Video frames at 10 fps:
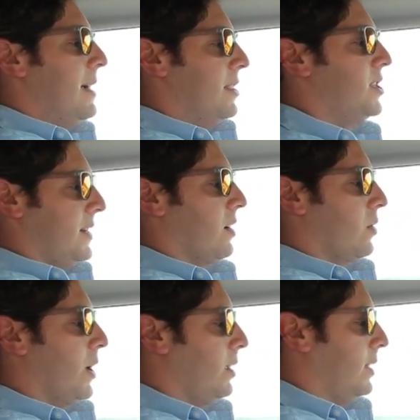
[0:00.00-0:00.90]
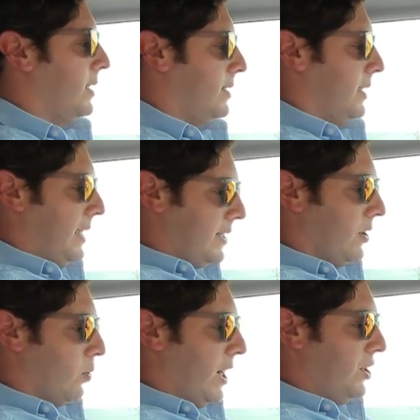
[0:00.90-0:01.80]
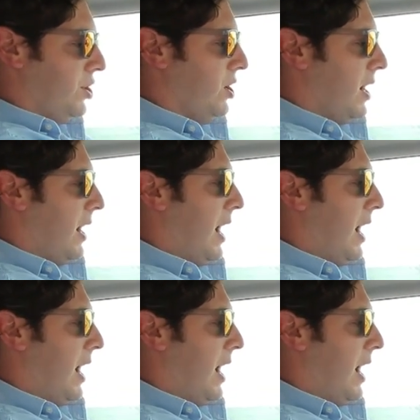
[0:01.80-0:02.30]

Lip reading: The steering wheel is easy to reach.